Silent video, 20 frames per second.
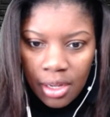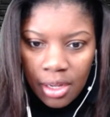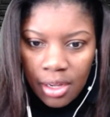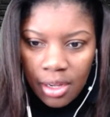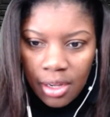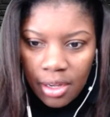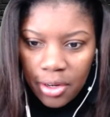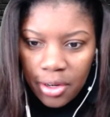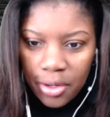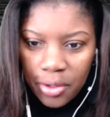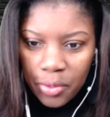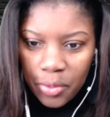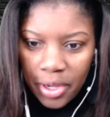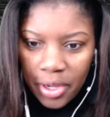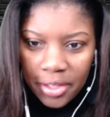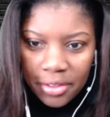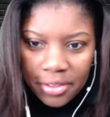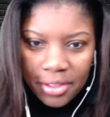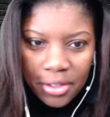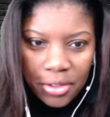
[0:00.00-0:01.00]
All
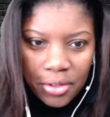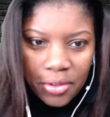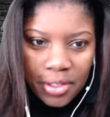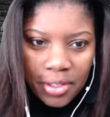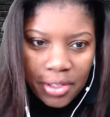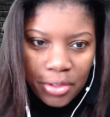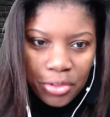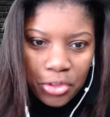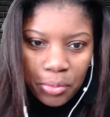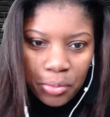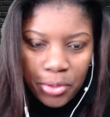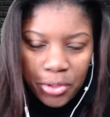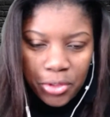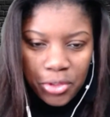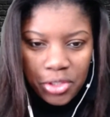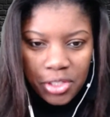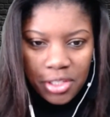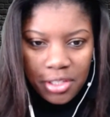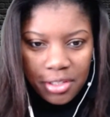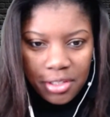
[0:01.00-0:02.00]
right. Thank you guys so much
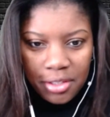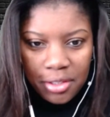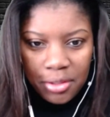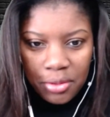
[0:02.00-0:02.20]
again